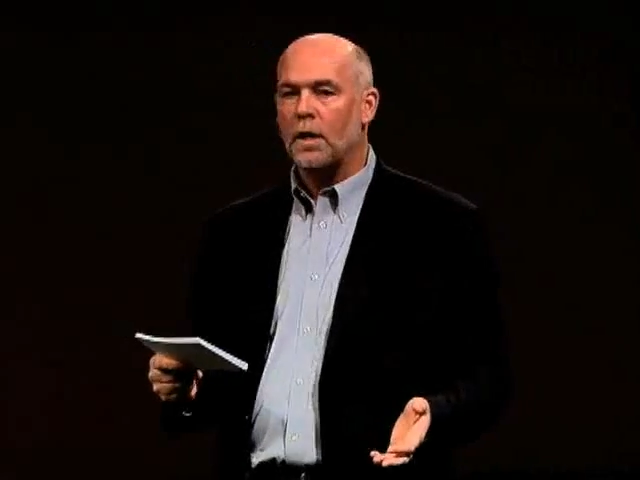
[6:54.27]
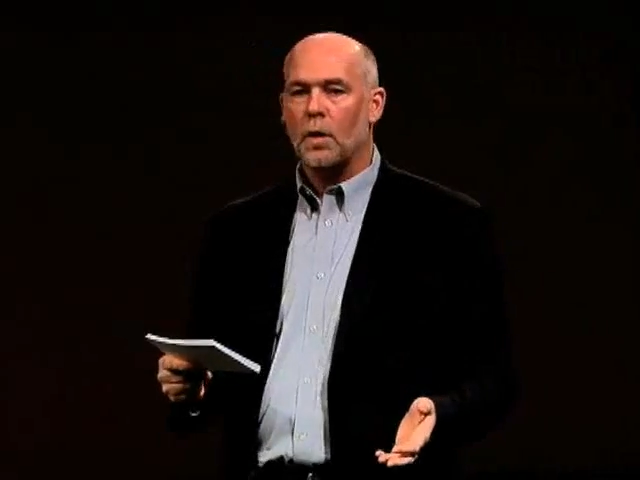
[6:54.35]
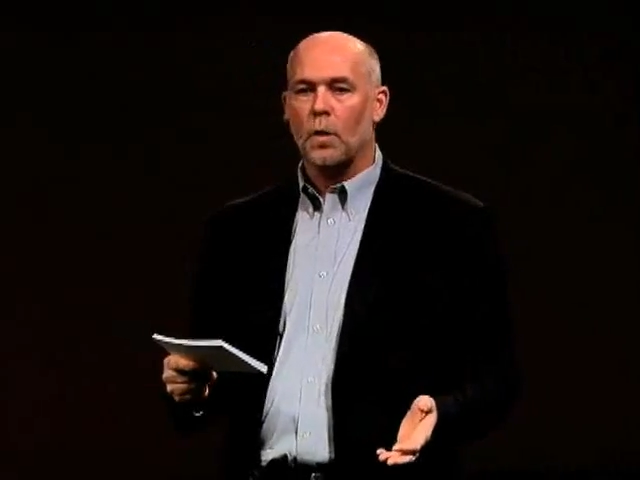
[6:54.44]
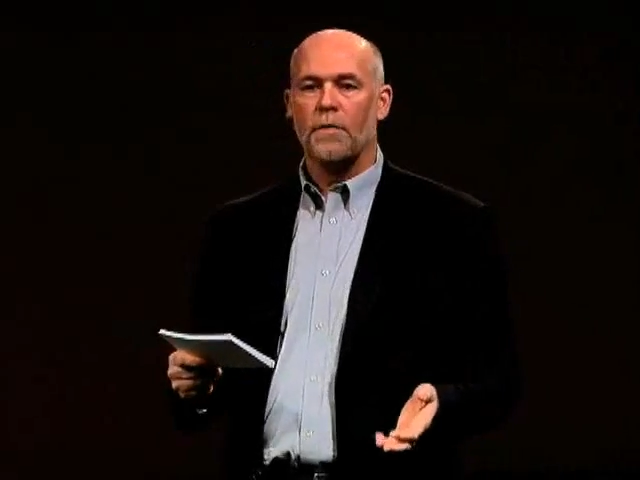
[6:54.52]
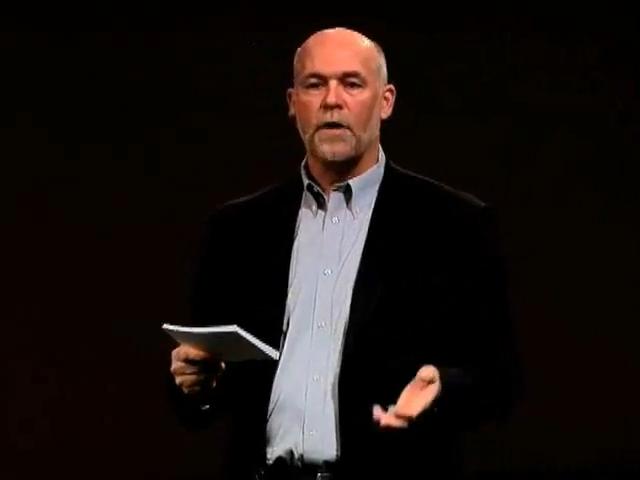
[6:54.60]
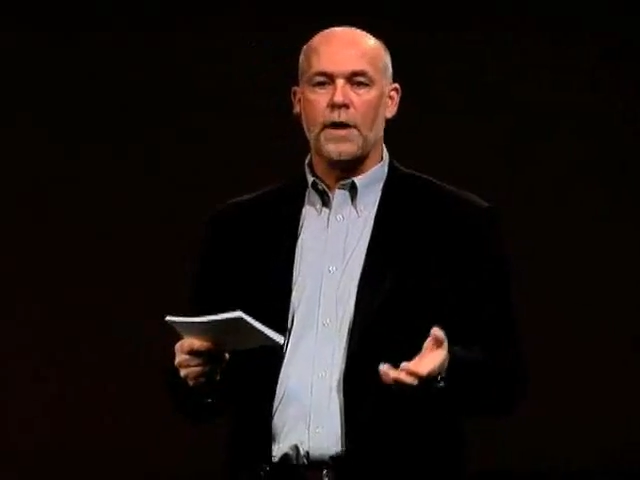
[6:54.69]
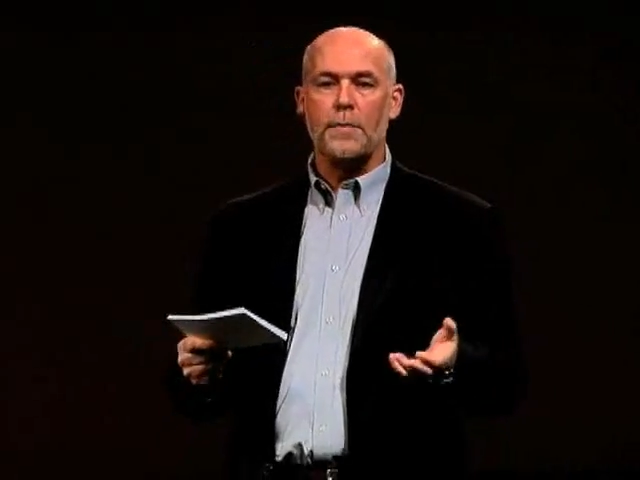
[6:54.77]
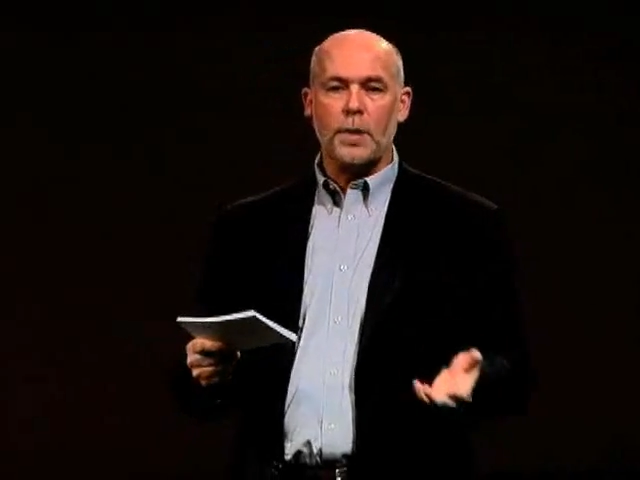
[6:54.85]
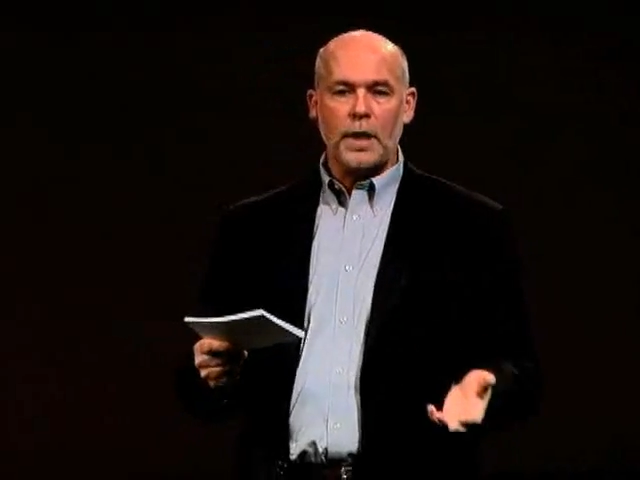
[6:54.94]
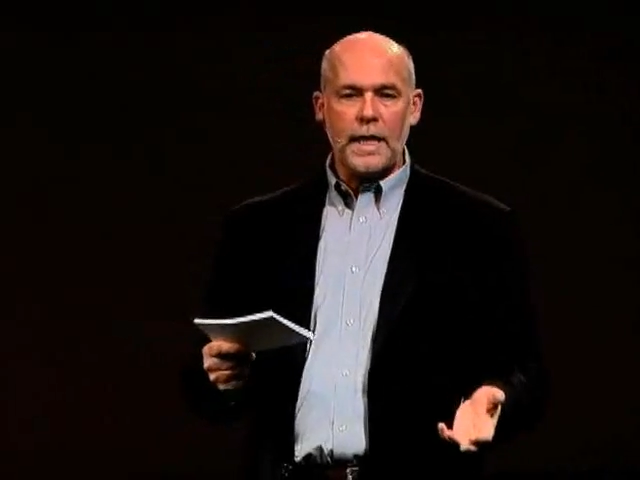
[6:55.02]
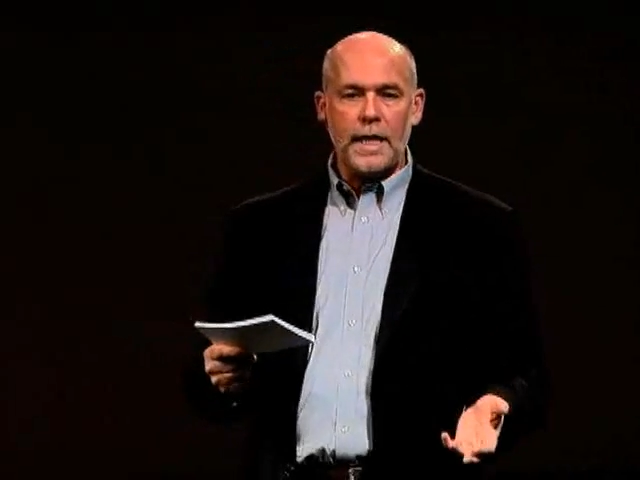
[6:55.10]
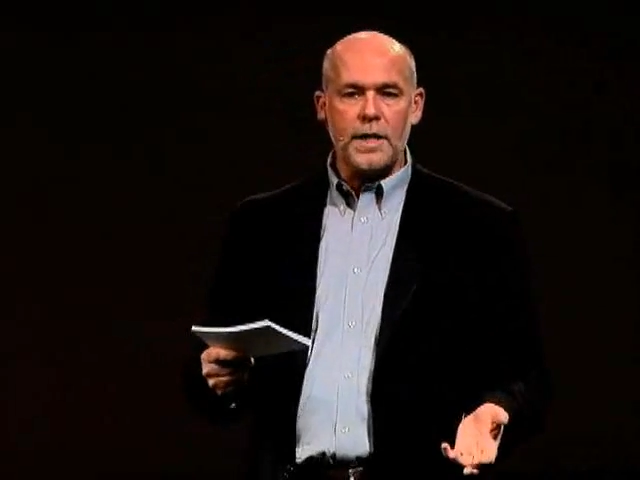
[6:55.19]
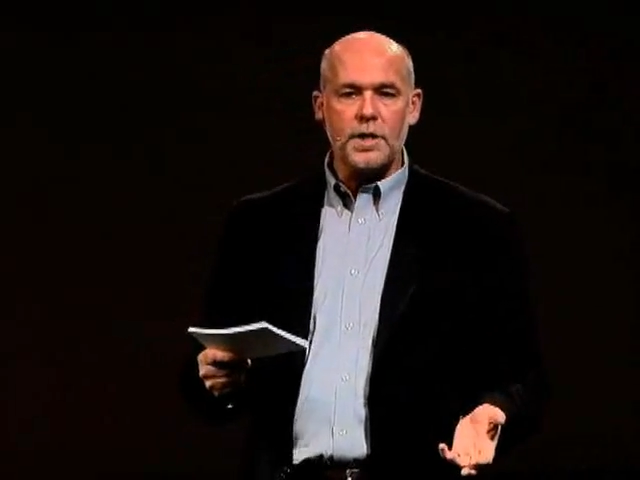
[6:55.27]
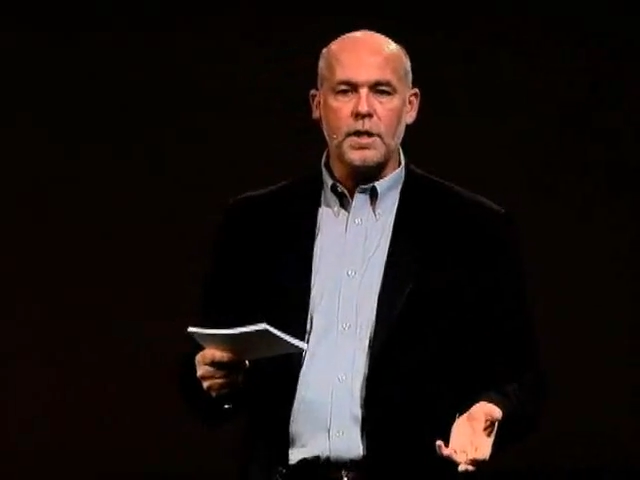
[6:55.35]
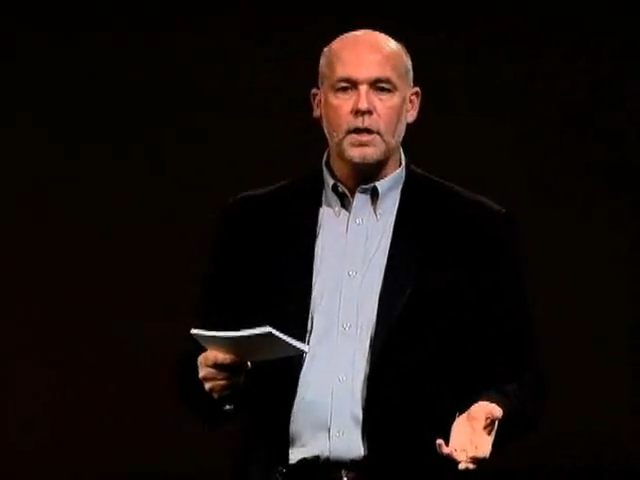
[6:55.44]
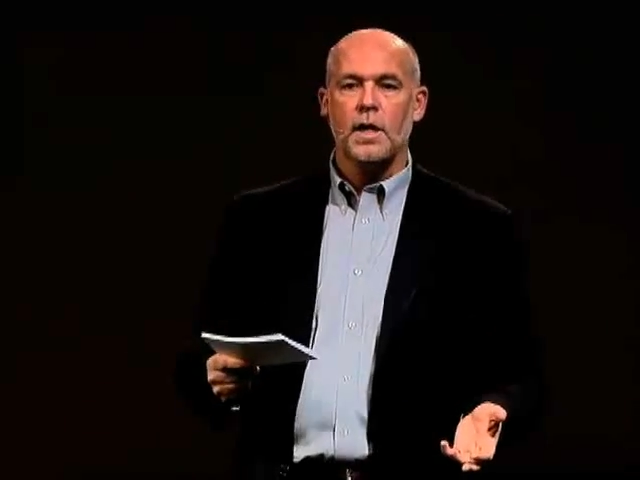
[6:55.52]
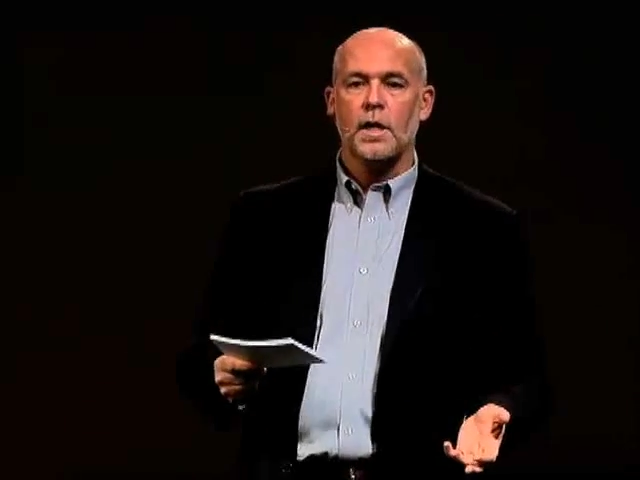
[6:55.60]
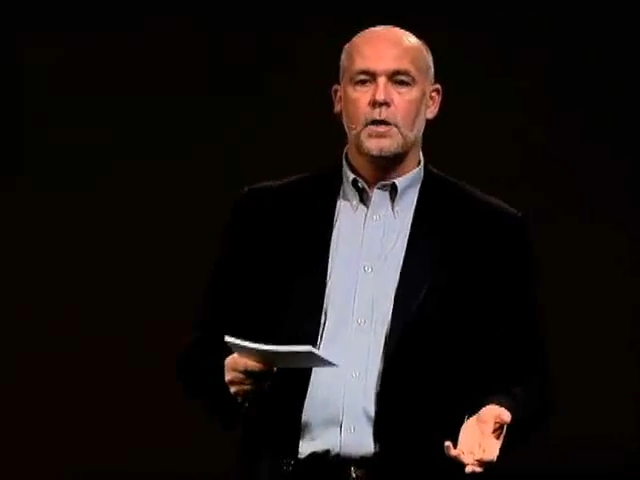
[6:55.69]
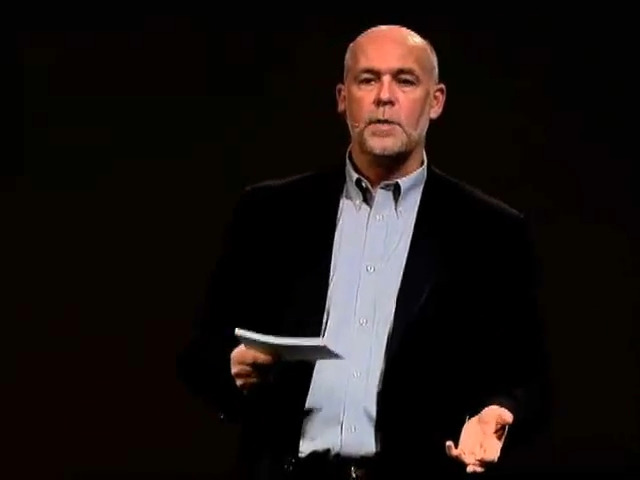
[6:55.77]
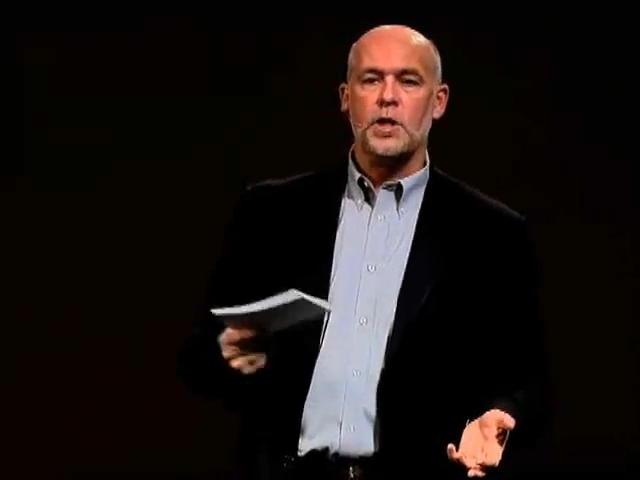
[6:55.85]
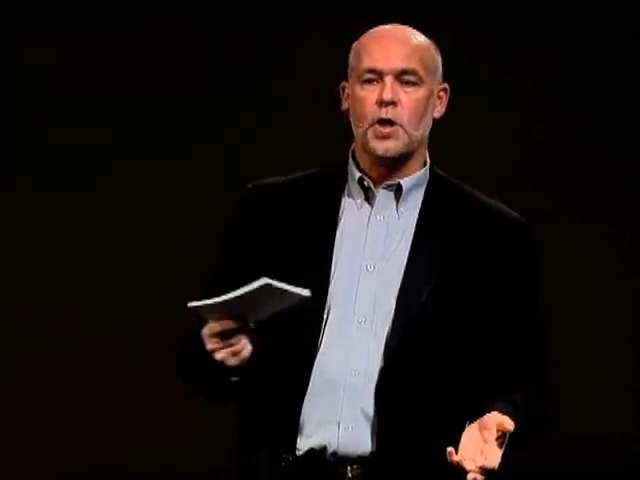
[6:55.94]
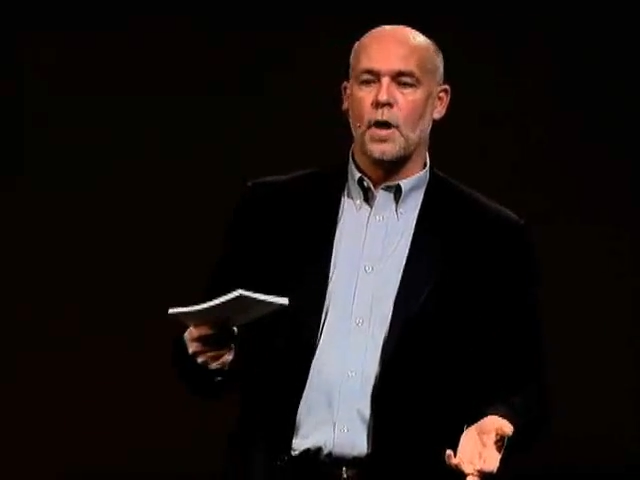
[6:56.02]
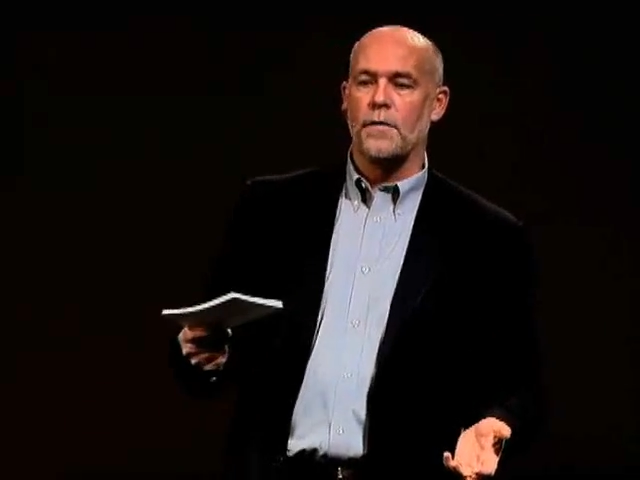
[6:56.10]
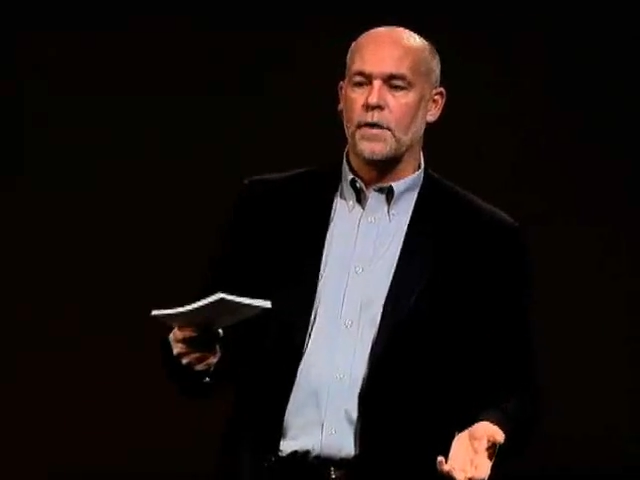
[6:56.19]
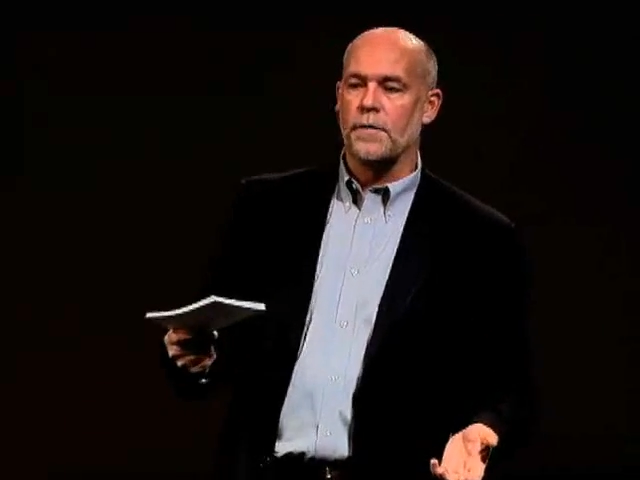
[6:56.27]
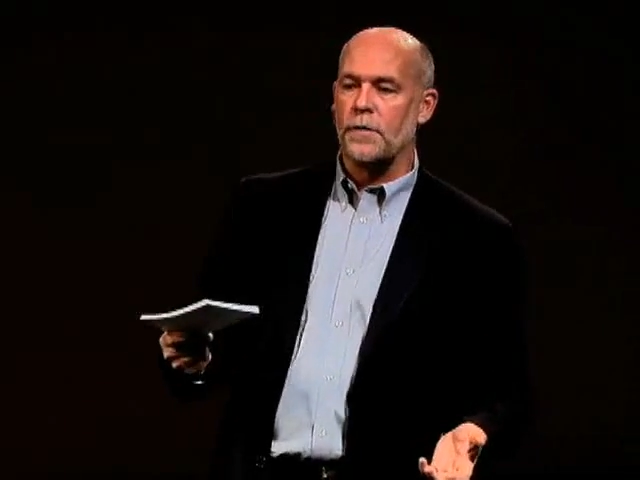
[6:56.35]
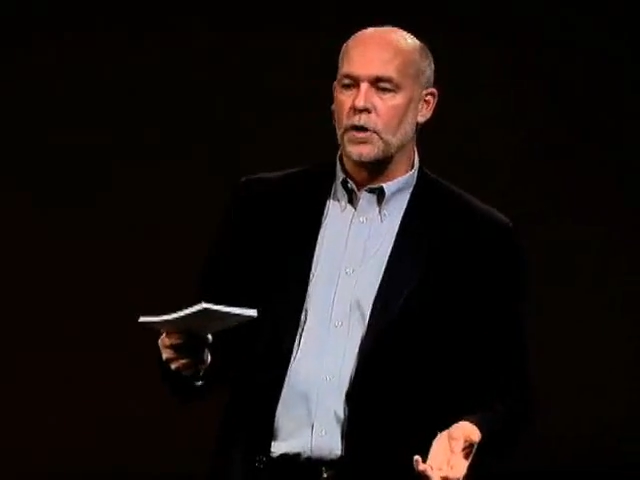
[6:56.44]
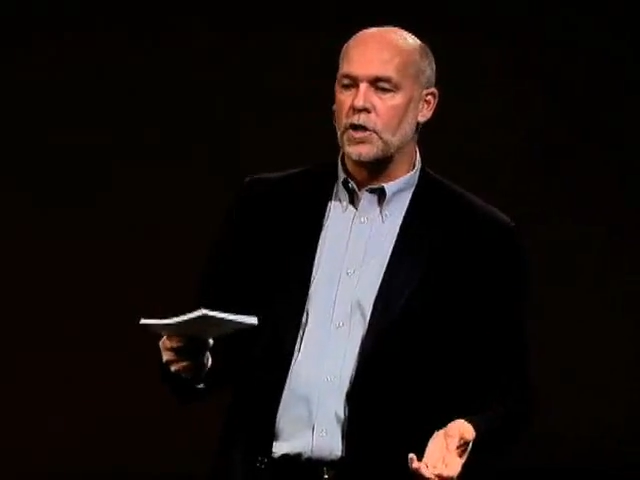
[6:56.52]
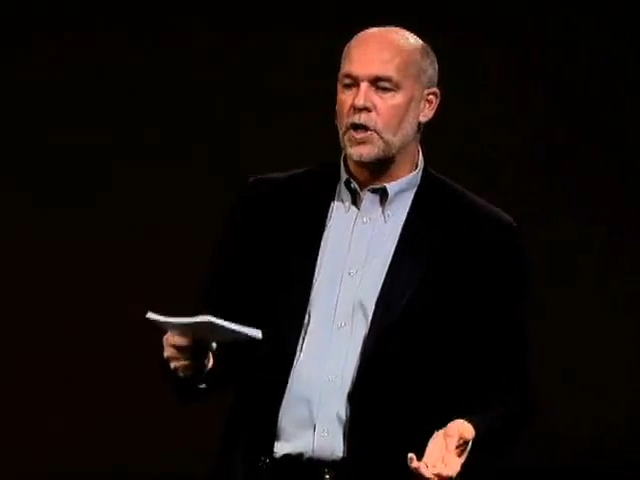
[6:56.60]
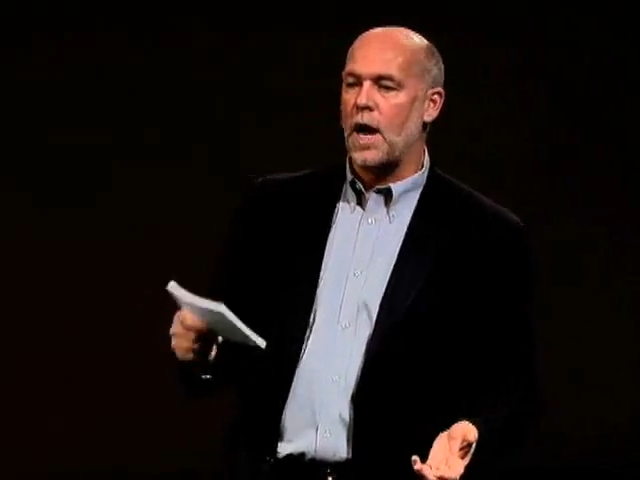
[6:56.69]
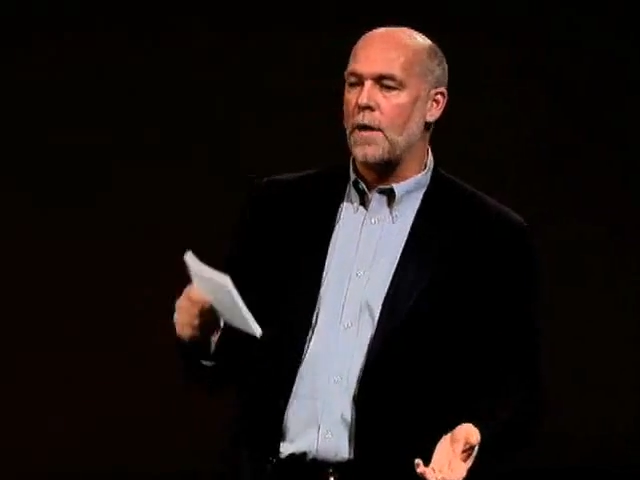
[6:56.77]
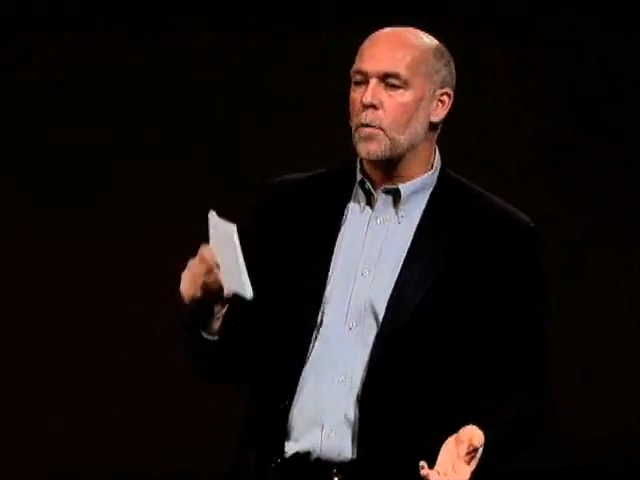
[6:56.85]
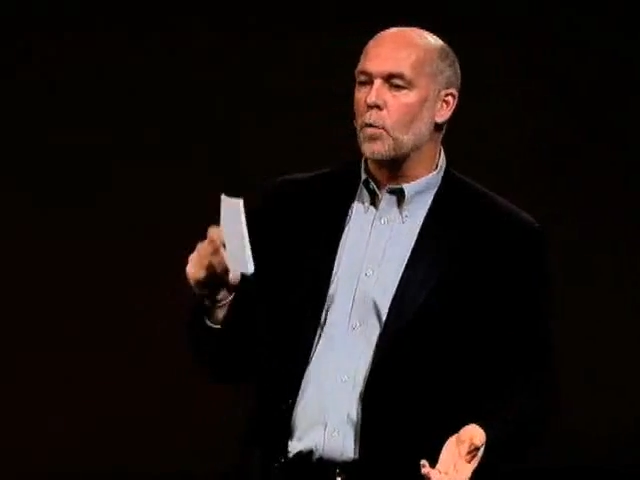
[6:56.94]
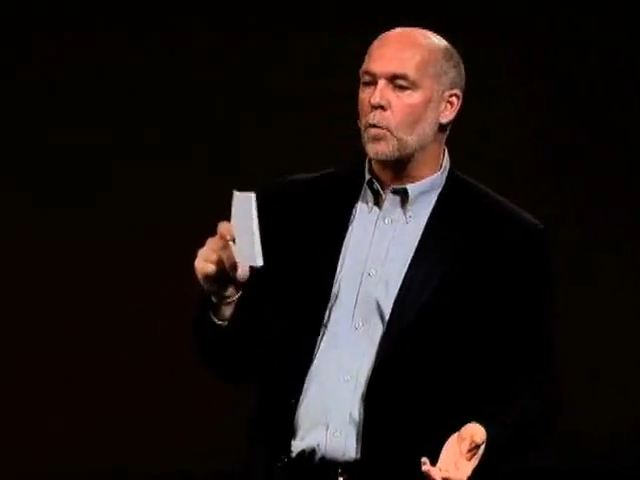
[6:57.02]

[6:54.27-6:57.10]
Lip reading: we're very pleased to be showing for the first time